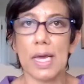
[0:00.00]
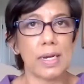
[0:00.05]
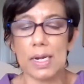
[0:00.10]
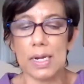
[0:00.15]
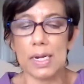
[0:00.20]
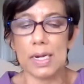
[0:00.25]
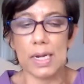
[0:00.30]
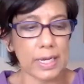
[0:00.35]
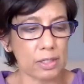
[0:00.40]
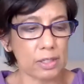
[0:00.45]

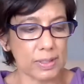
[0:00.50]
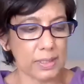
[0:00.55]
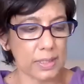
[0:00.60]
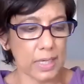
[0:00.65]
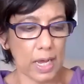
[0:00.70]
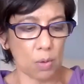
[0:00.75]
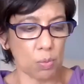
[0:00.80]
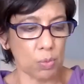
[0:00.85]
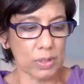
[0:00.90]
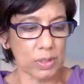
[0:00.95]
And like you
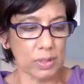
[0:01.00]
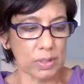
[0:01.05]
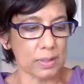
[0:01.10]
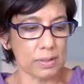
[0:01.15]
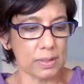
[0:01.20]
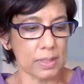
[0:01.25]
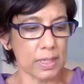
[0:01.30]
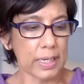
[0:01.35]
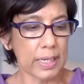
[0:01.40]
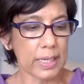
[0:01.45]
say, I
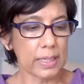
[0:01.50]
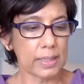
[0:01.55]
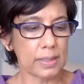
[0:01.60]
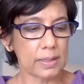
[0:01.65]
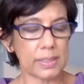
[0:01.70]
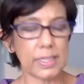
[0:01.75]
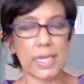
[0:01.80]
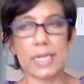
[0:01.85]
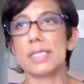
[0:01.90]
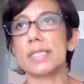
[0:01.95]
wouldn't
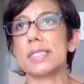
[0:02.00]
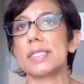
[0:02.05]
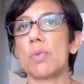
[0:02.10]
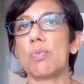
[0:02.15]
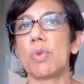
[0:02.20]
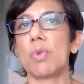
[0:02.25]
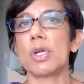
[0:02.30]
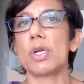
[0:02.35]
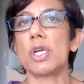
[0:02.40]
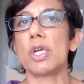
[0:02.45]
say to
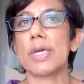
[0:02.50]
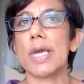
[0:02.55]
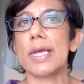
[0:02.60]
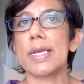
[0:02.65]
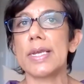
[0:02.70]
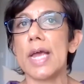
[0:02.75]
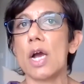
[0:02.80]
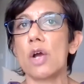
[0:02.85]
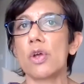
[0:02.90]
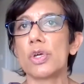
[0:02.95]
someone,
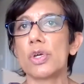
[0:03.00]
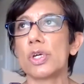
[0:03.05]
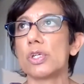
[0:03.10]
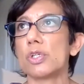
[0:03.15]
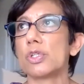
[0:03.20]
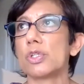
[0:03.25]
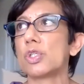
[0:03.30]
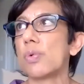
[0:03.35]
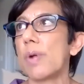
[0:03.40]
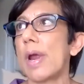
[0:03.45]
okay, now you're
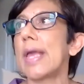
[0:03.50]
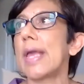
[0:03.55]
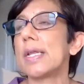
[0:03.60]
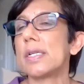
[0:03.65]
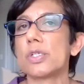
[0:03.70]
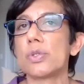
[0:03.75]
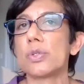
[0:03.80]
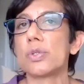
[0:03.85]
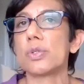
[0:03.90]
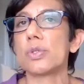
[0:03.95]
going to
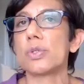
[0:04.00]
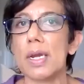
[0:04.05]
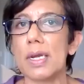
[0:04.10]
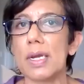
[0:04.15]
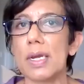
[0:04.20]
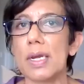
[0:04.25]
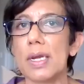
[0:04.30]
train to run.